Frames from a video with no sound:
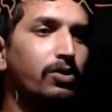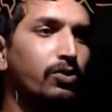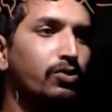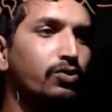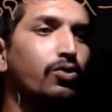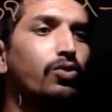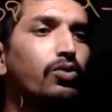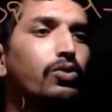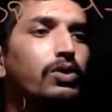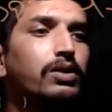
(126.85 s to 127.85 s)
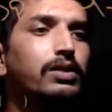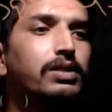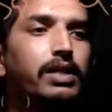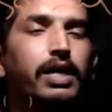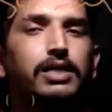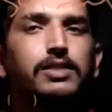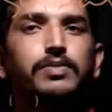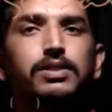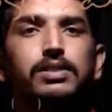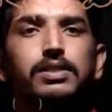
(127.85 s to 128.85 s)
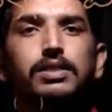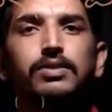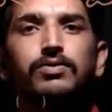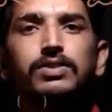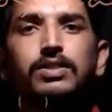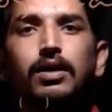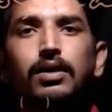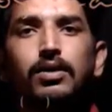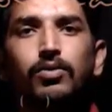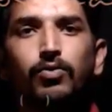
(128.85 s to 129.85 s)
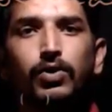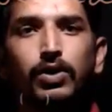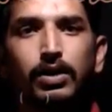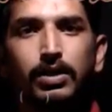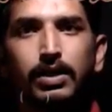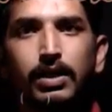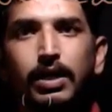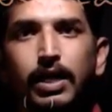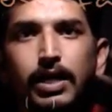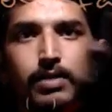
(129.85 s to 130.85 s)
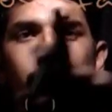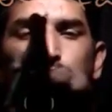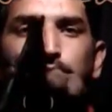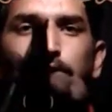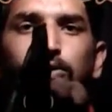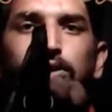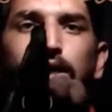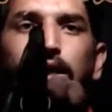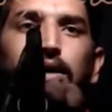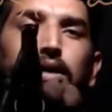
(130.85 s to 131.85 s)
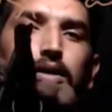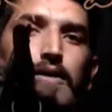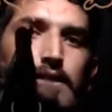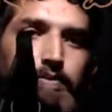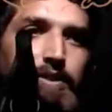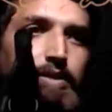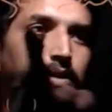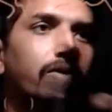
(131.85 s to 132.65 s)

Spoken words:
So this hospice with the word helps to denote the hospital.